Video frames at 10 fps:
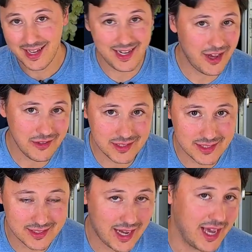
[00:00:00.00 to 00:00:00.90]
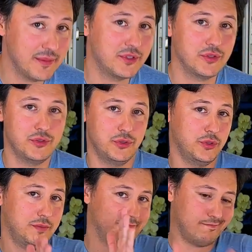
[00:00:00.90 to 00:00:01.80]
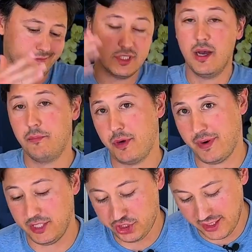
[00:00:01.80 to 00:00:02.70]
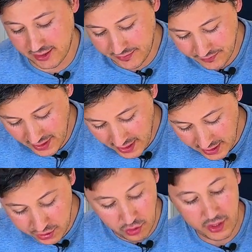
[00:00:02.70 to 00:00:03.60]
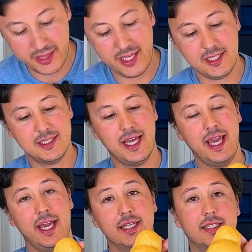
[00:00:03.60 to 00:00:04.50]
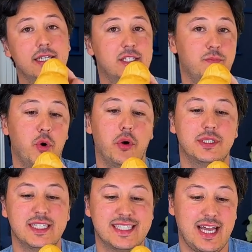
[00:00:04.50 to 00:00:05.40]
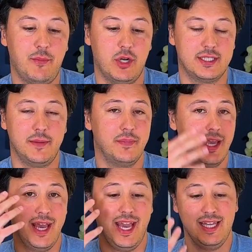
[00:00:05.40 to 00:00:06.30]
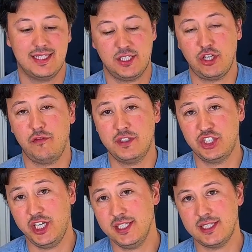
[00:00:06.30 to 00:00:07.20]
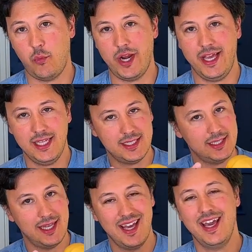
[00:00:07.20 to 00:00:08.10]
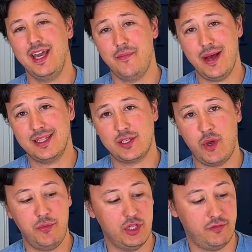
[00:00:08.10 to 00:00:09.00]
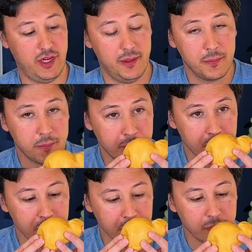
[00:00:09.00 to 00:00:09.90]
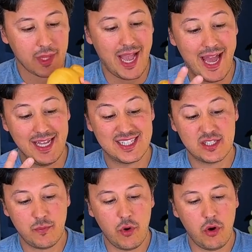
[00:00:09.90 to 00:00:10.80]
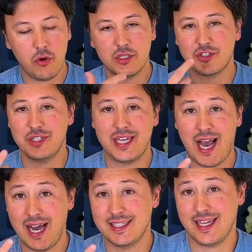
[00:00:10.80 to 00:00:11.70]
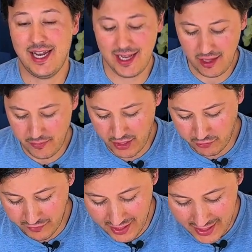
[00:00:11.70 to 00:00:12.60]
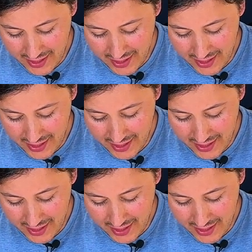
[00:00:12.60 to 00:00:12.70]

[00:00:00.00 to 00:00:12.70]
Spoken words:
And now it's time to prepare the cheese. So this is smoked scamorza. It's a soft cheese that when heated, it melts away beautifully. And it's smoked, so it adds a little bit of